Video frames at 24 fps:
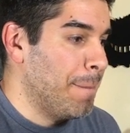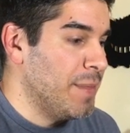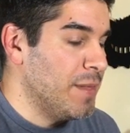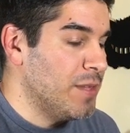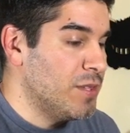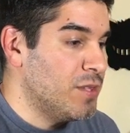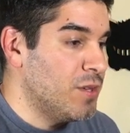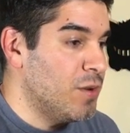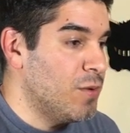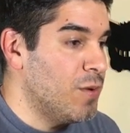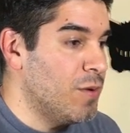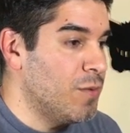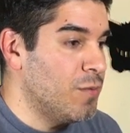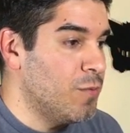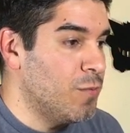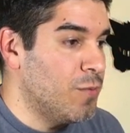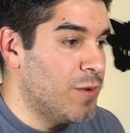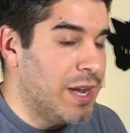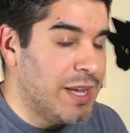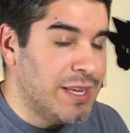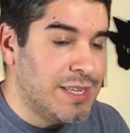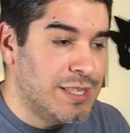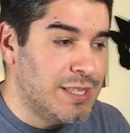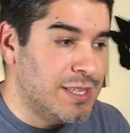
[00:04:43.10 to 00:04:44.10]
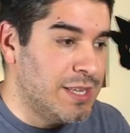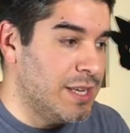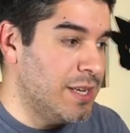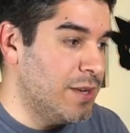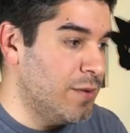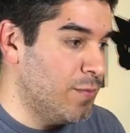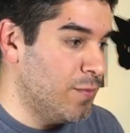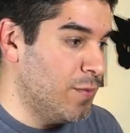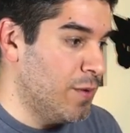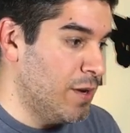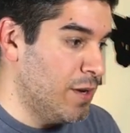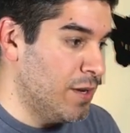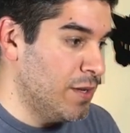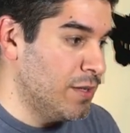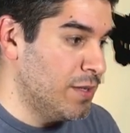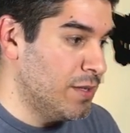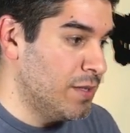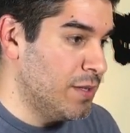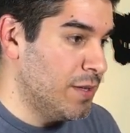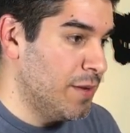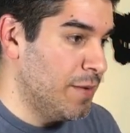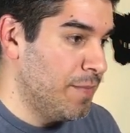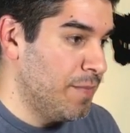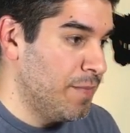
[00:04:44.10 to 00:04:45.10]
So what I did
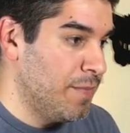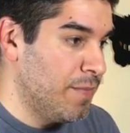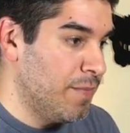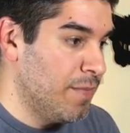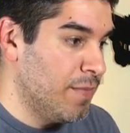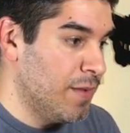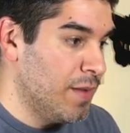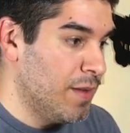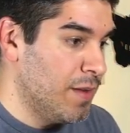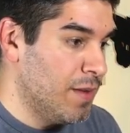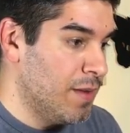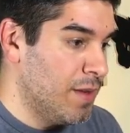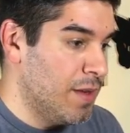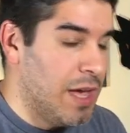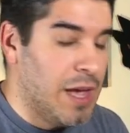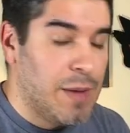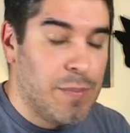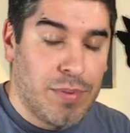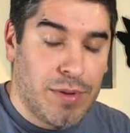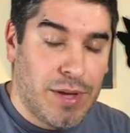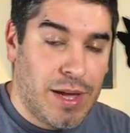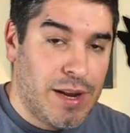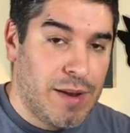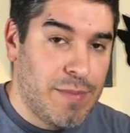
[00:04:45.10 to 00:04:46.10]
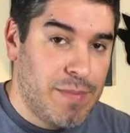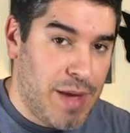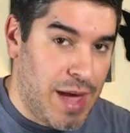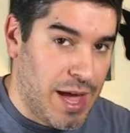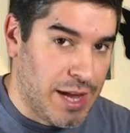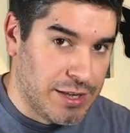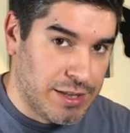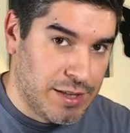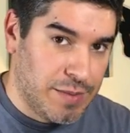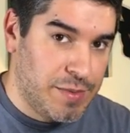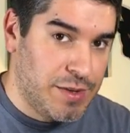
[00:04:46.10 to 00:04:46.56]
was I played a match.